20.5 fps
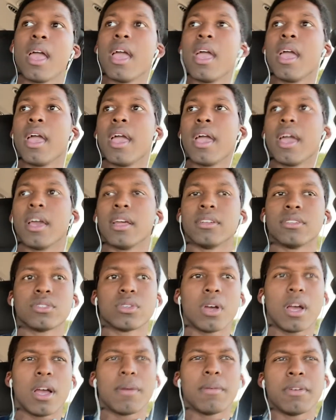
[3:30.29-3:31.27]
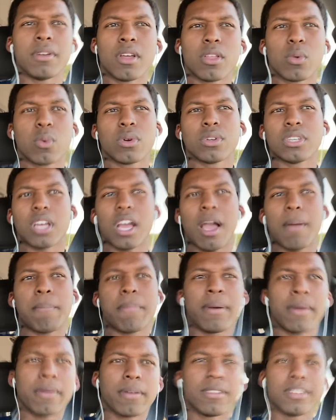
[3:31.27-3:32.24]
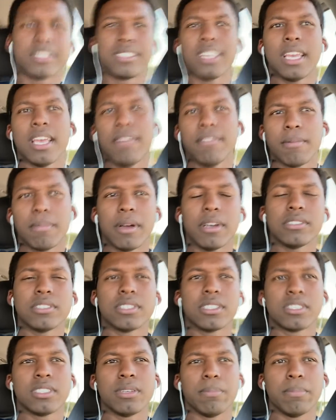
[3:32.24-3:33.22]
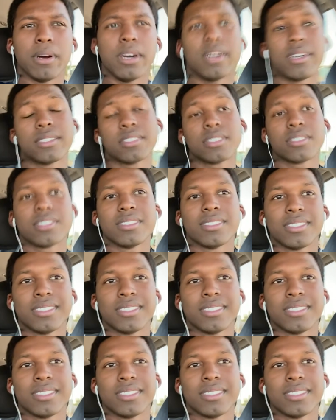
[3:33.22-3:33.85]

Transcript: And so in other words, I saved about $60,